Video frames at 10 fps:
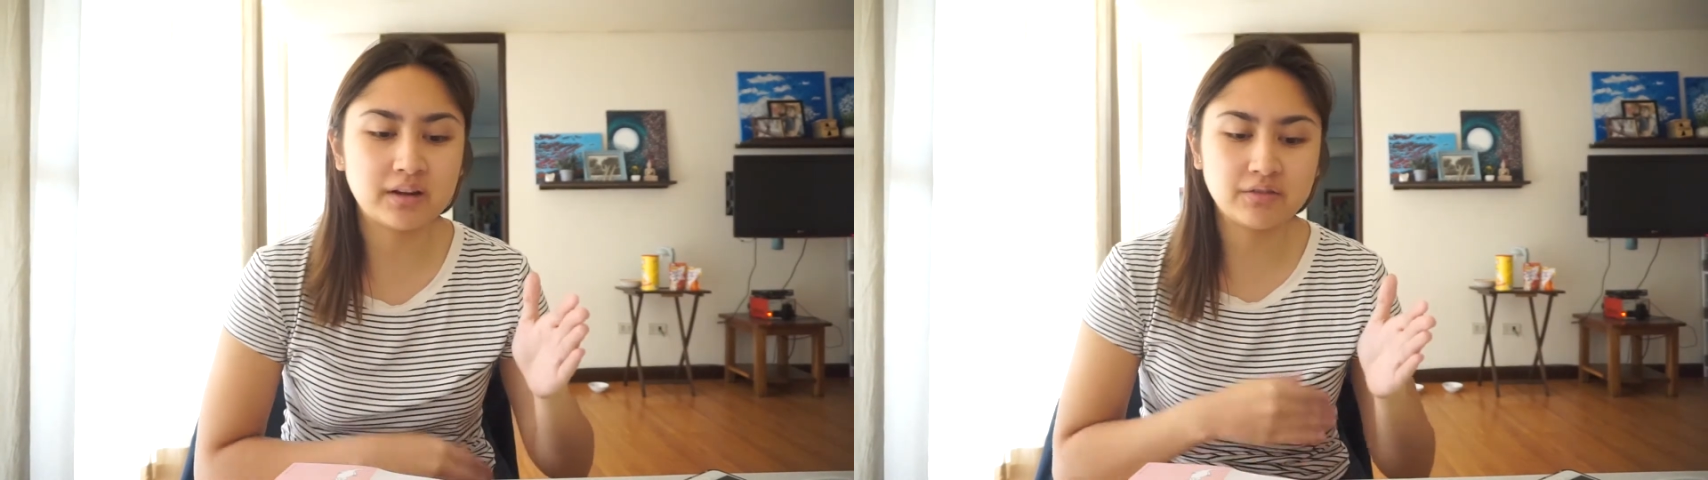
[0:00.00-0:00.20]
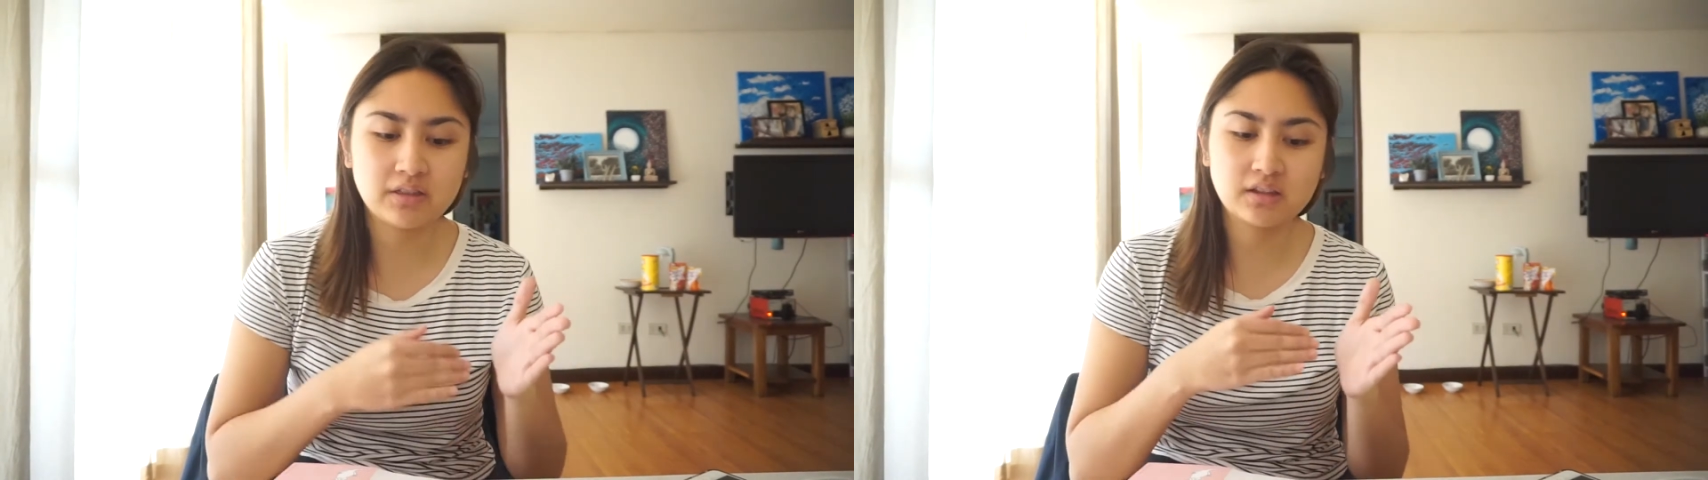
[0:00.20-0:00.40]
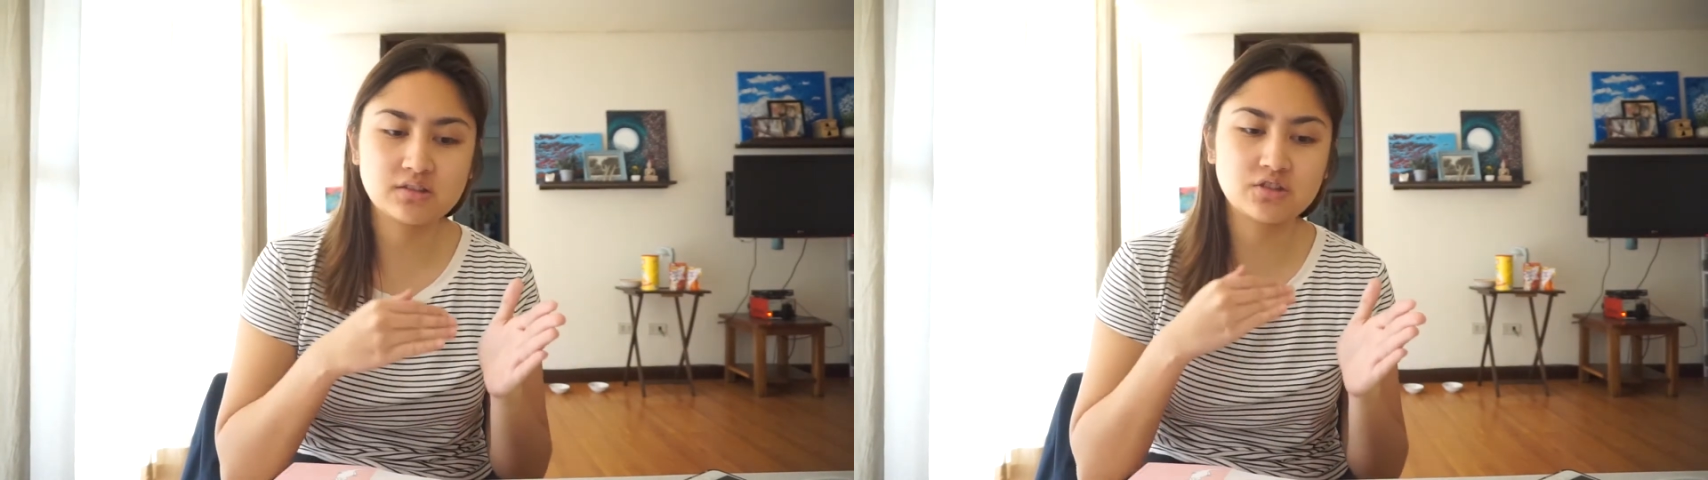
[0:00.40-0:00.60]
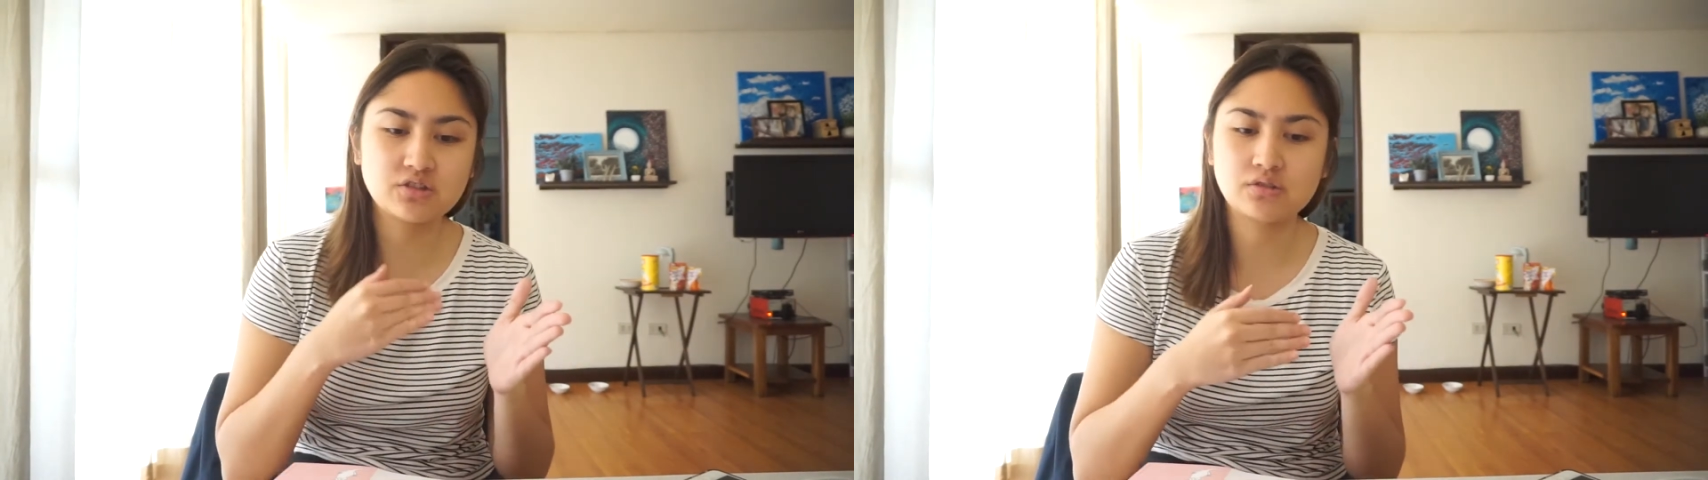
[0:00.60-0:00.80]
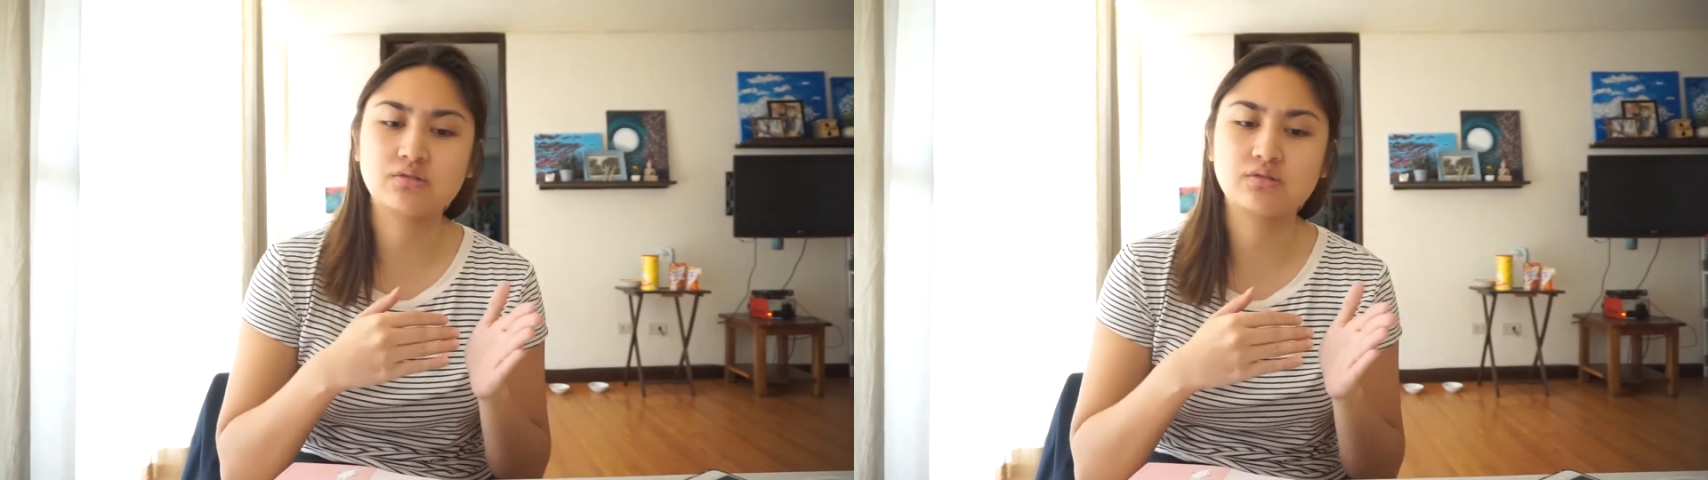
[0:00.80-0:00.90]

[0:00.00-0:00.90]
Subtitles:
everything is just so